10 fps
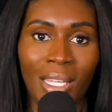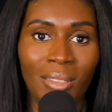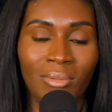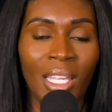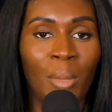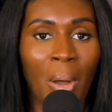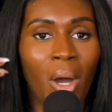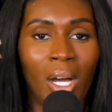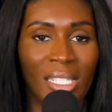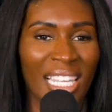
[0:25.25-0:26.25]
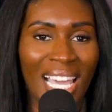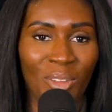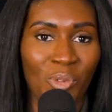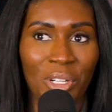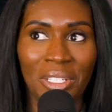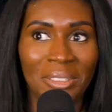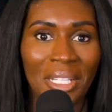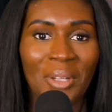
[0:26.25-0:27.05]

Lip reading: Like, think about Uggs in California.